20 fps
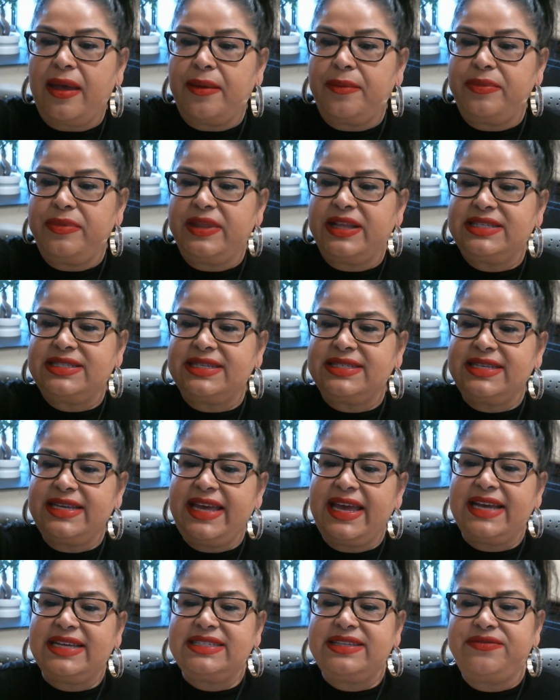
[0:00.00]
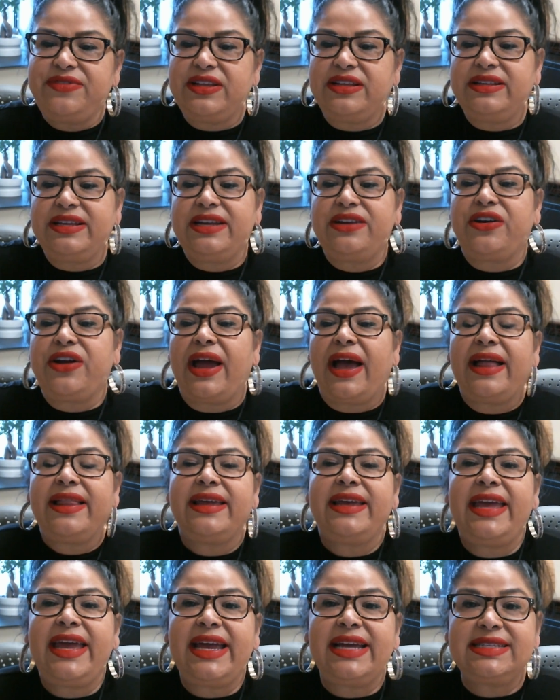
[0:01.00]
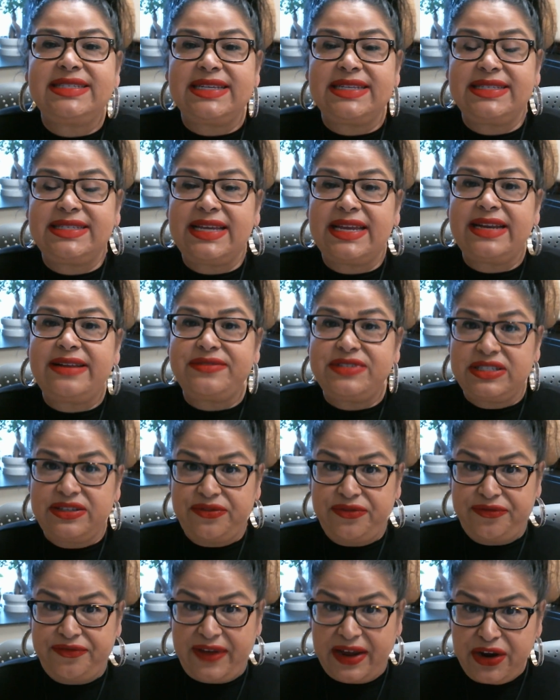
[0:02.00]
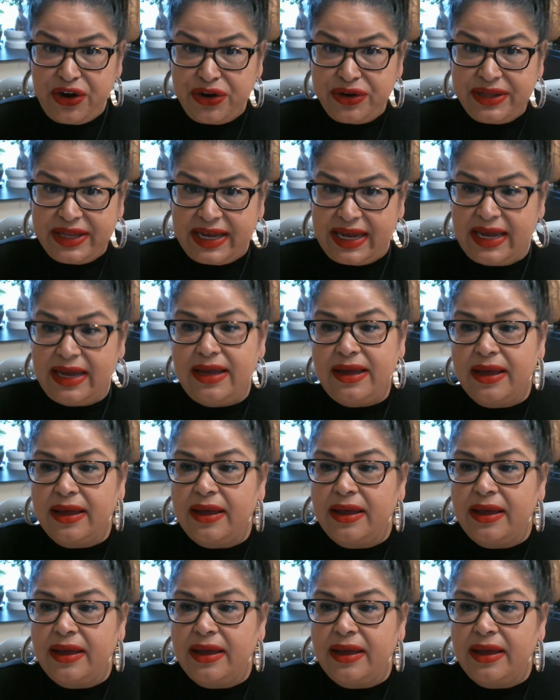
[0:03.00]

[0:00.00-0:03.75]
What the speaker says: this is a case if the leader allocates incentives fairly